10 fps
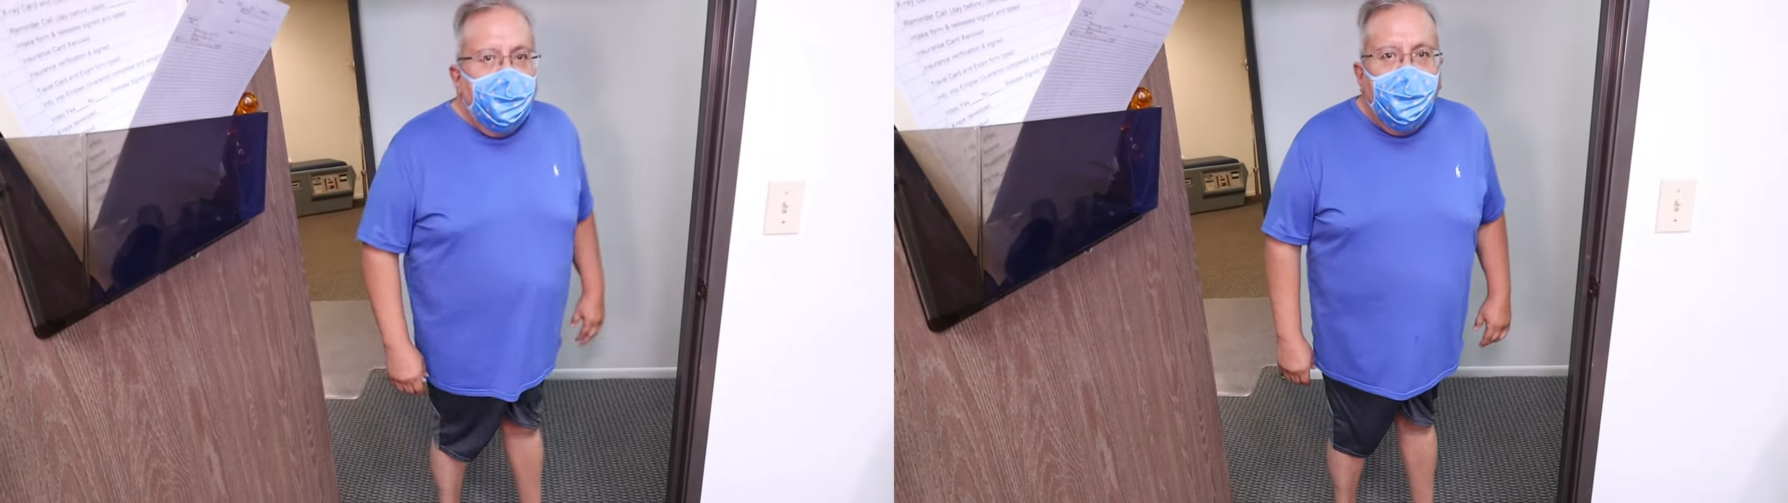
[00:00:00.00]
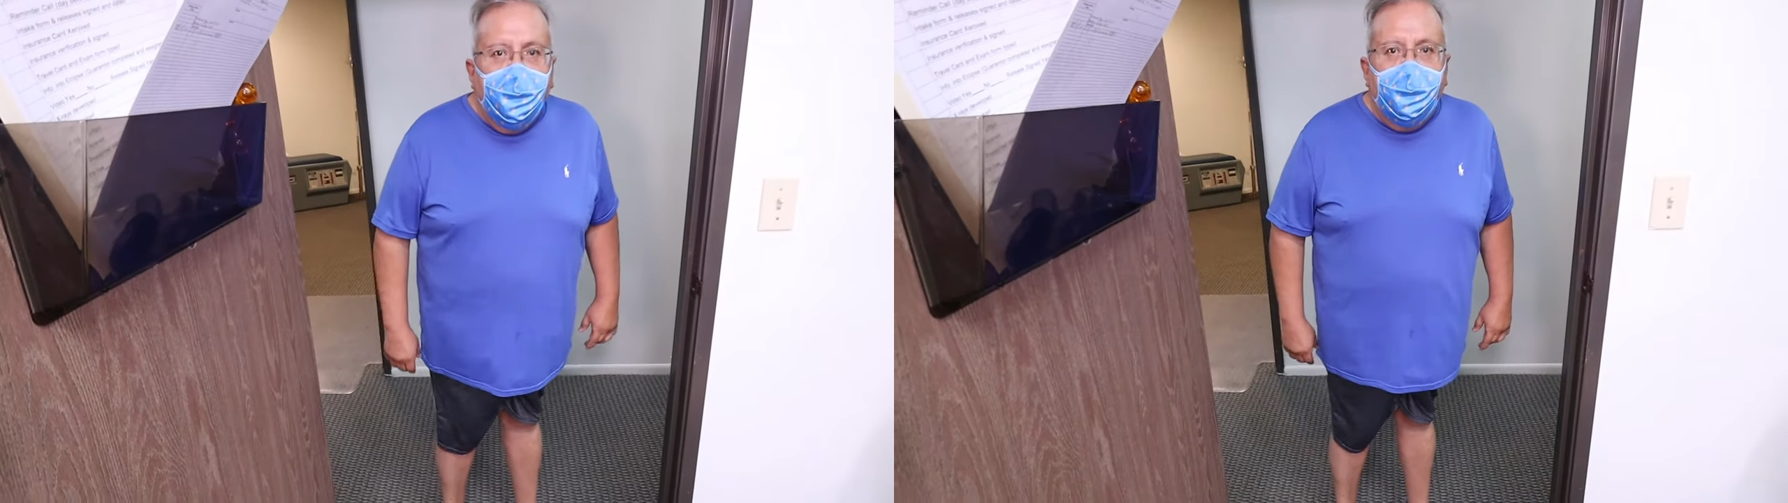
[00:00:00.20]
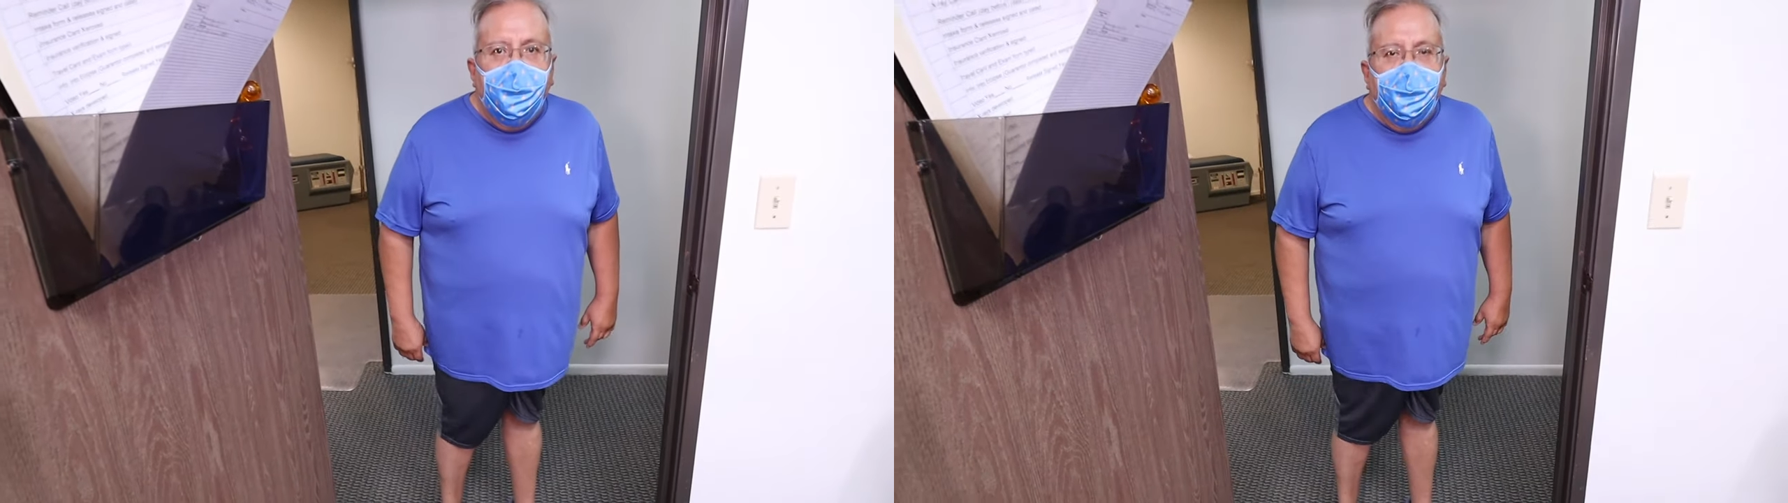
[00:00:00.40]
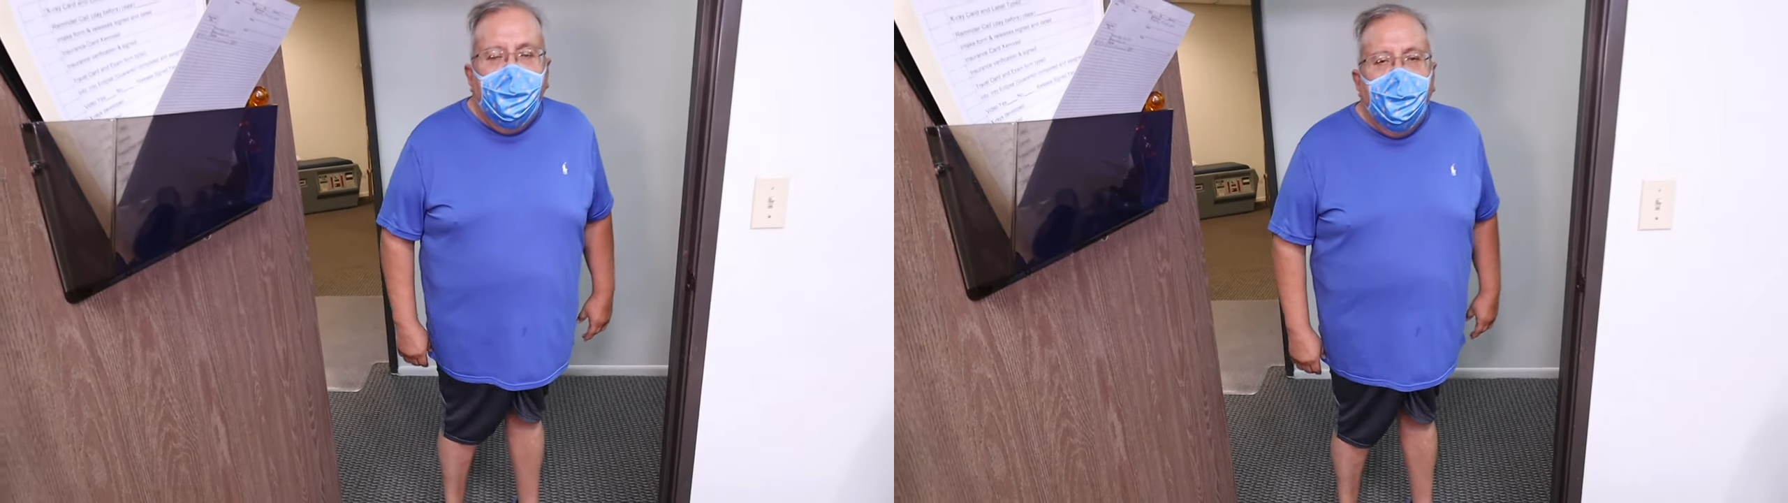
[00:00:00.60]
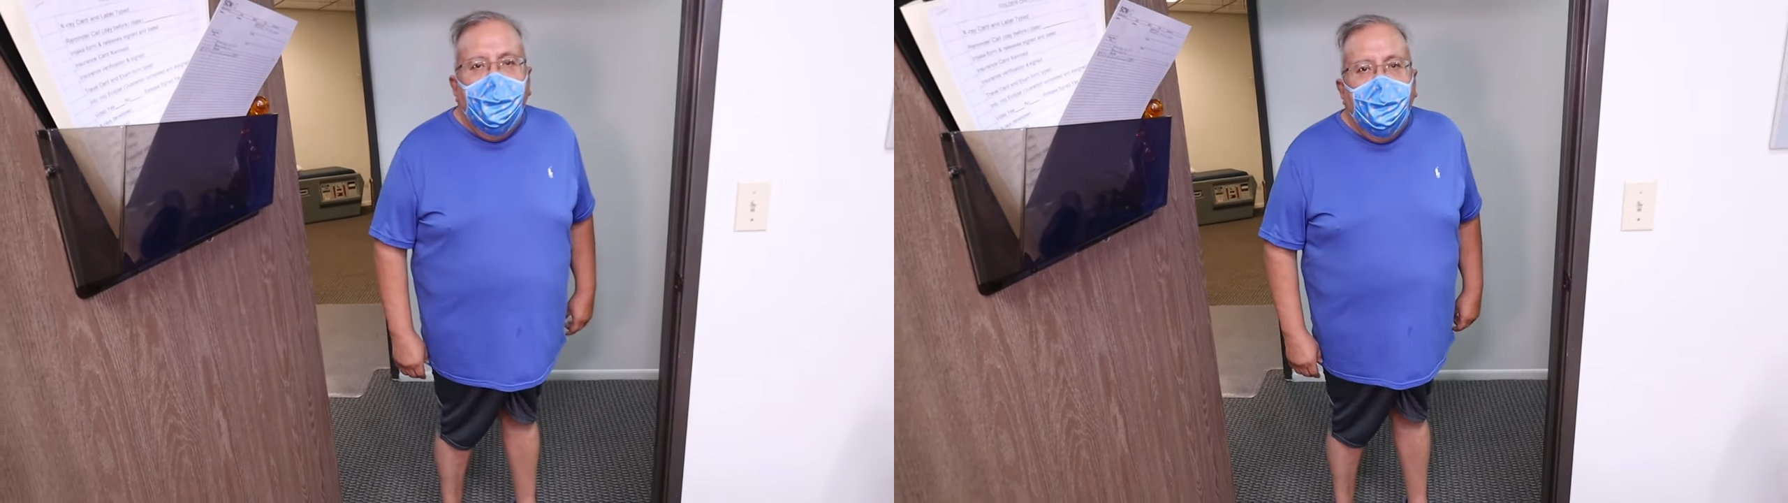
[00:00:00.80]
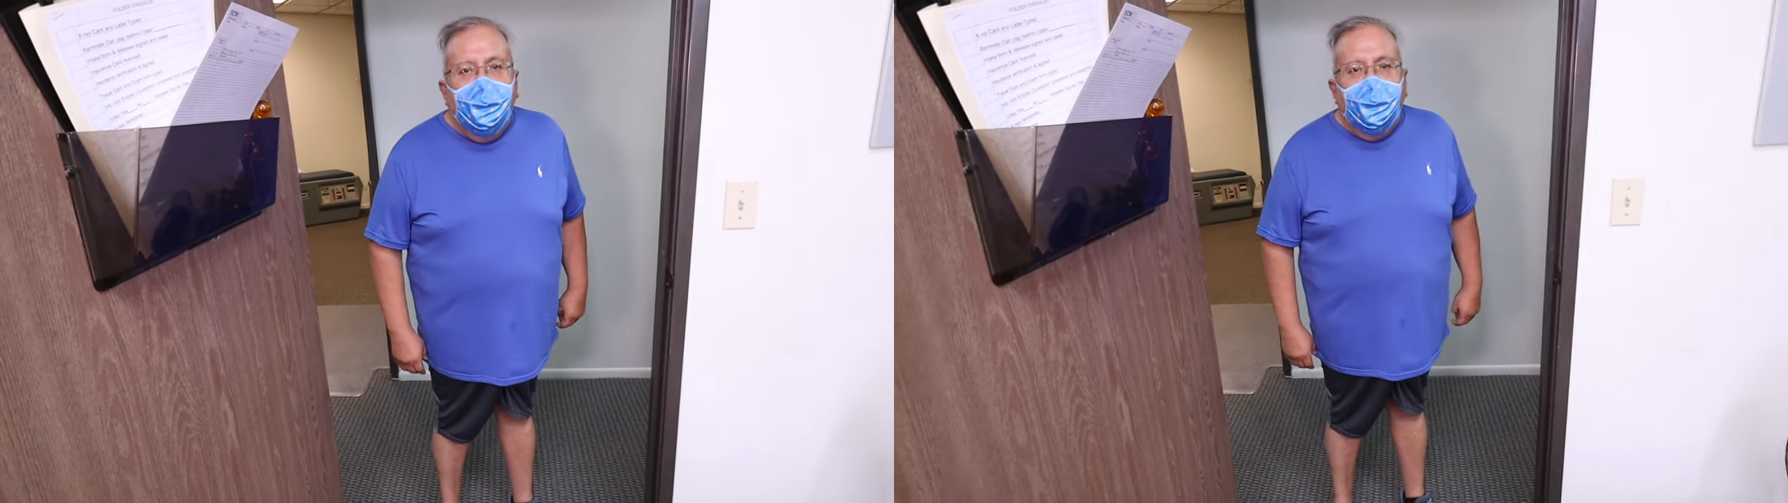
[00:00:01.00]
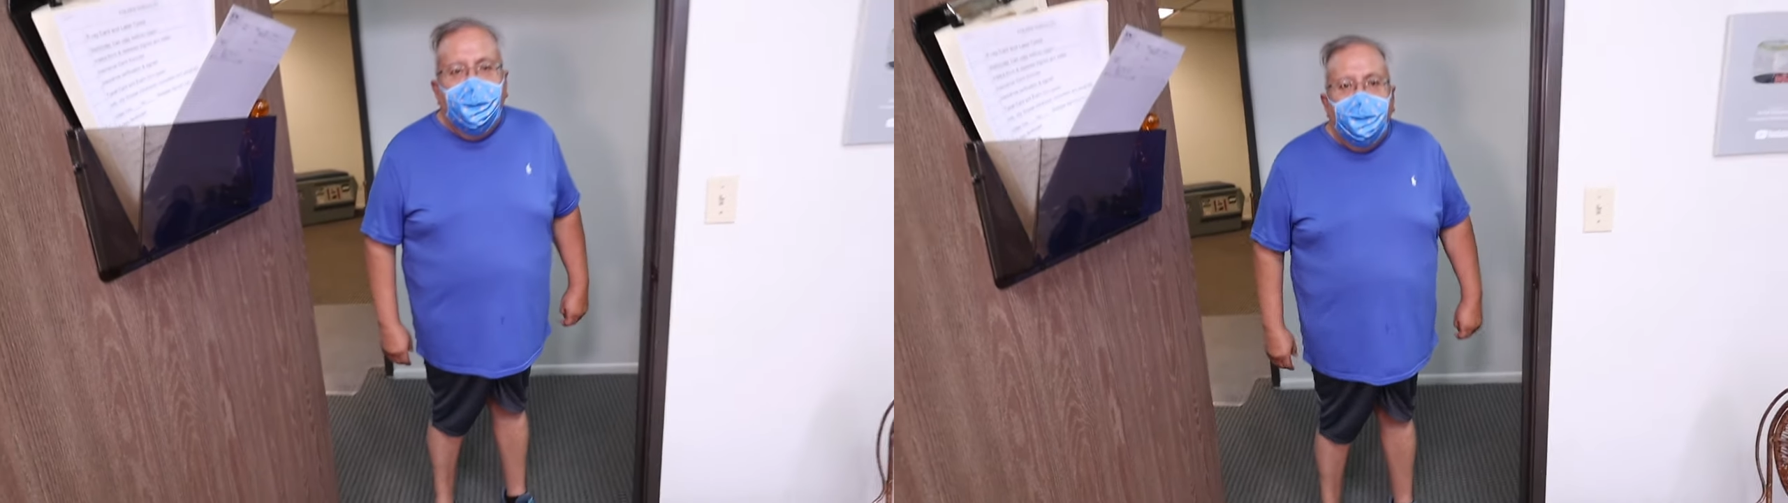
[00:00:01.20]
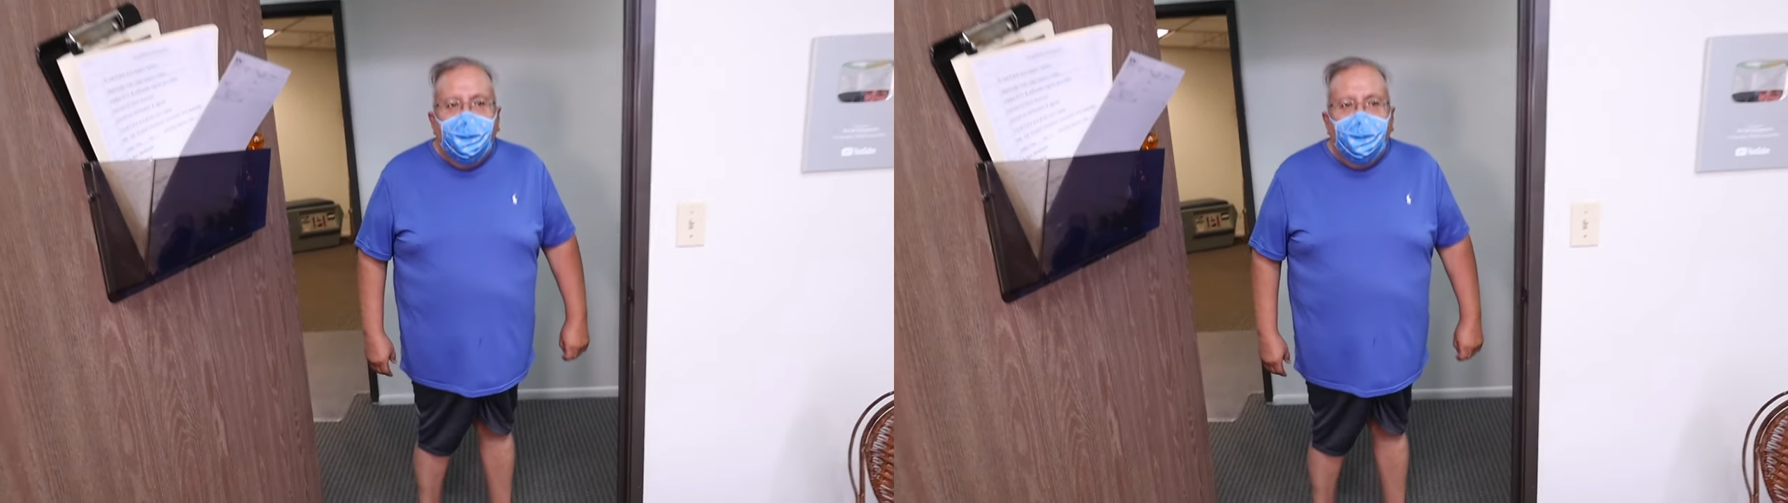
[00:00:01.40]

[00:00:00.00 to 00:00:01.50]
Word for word: Stand right there in the door? Yeah.